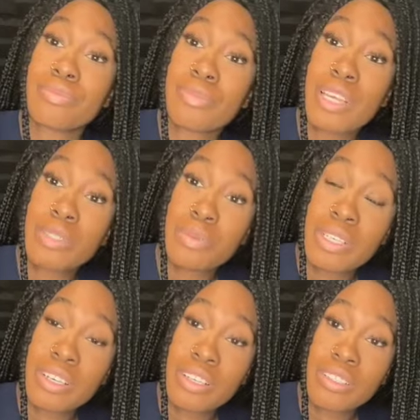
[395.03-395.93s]
That's
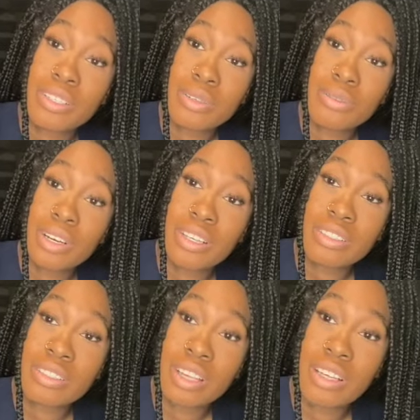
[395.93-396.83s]
because he was
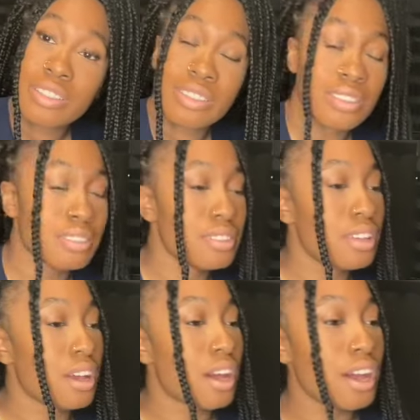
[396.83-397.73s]
sus.
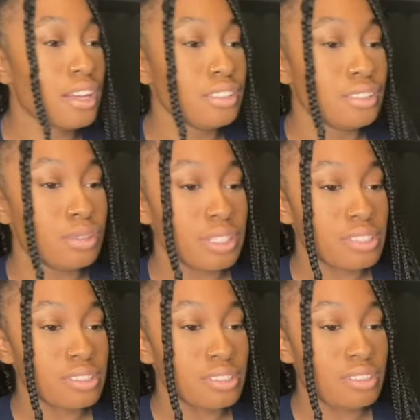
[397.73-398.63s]
I knew
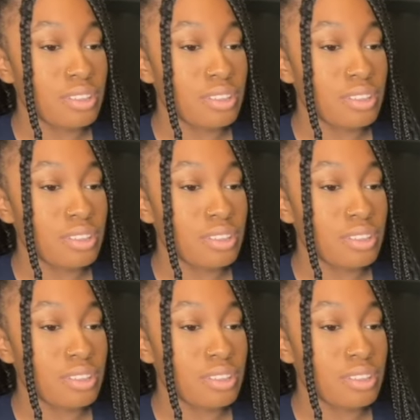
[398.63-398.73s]
it.